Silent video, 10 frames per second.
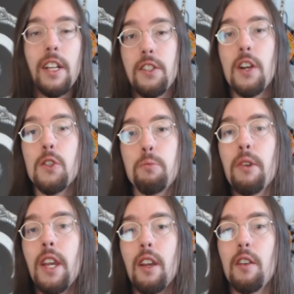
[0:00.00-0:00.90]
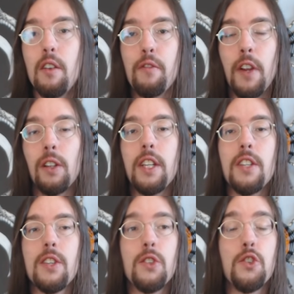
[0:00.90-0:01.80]
It does bring a, a fairly
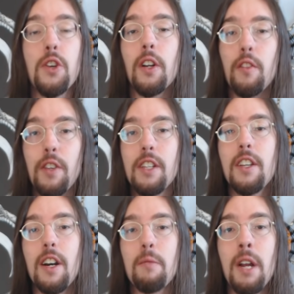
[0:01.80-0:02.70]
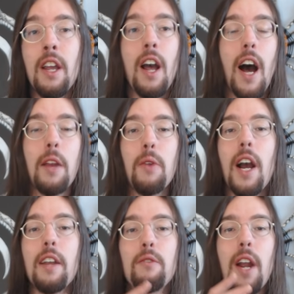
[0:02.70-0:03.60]
decent chunk of income. I'd,
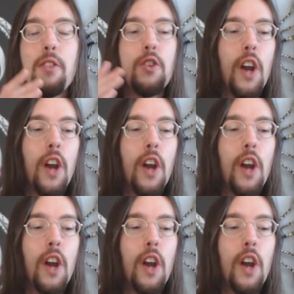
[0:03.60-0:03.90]
I'd, rather